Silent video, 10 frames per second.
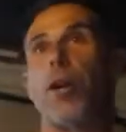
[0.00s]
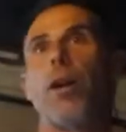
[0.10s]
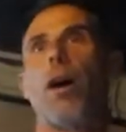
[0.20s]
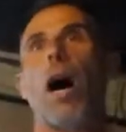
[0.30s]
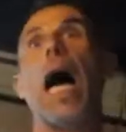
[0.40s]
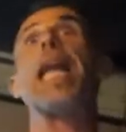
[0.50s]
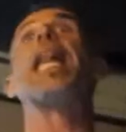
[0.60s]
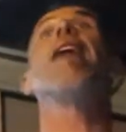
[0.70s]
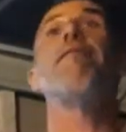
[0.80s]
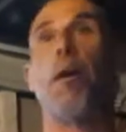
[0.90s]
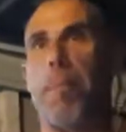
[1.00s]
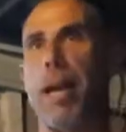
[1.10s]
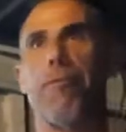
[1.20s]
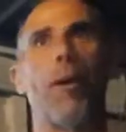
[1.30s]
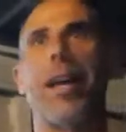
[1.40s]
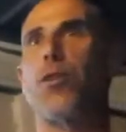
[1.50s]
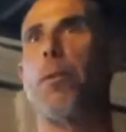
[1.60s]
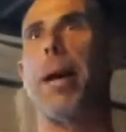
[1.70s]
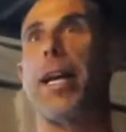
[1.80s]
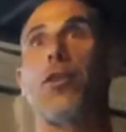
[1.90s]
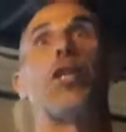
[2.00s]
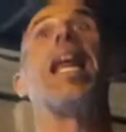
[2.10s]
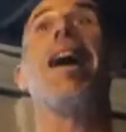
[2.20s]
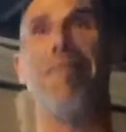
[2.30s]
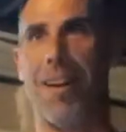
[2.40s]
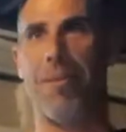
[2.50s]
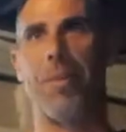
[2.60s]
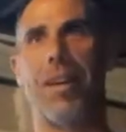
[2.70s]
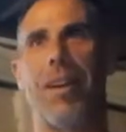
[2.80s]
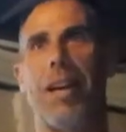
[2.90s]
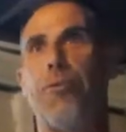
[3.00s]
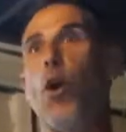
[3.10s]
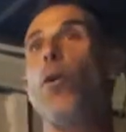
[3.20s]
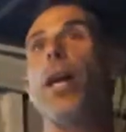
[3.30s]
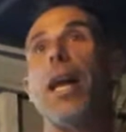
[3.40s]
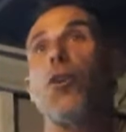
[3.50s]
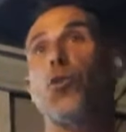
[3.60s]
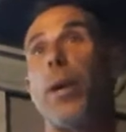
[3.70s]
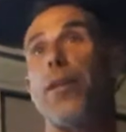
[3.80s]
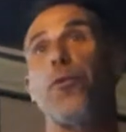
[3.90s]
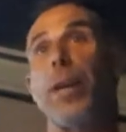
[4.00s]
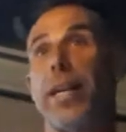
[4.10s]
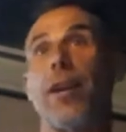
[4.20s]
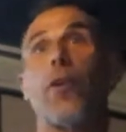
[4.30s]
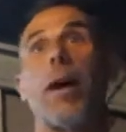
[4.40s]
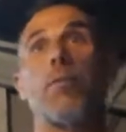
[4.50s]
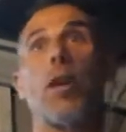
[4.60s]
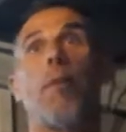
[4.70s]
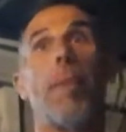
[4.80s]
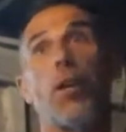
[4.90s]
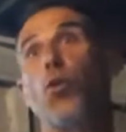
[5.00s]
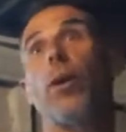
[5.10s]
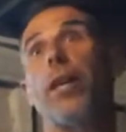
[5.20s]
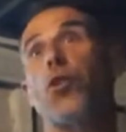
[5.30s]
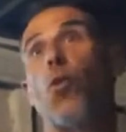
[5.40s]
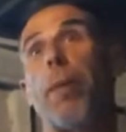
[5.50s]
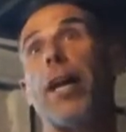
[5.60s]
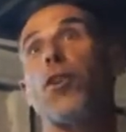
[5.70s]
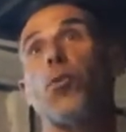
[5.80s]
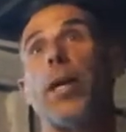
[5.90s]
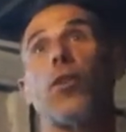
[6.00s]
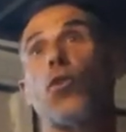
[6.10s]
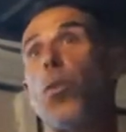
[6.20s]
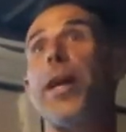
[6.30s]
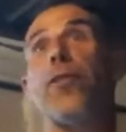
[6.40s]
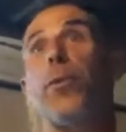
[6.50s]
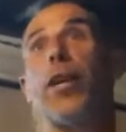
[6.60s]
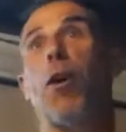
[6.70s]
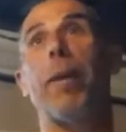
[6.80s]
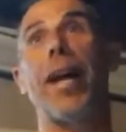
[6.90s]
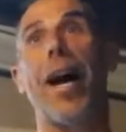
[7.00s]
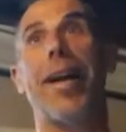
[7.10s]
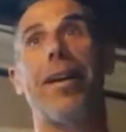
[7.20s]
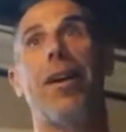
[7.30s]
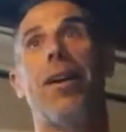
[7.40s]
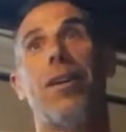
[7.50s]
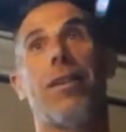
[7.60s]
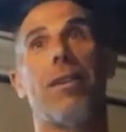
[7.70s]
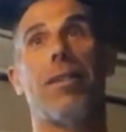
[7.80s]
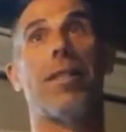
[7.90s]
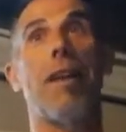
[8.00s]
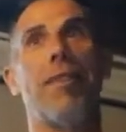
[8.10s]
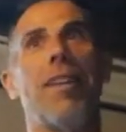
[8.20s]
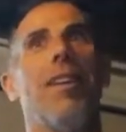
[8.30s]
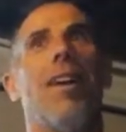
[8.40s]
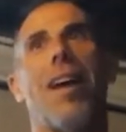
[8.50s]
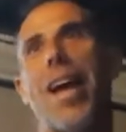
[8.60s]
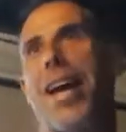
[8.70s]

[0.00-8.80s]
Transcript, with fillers: to mention. I never pay for extra baggage, never. If you only allow 23 kilograms, make sure that your baggage weighs 23,97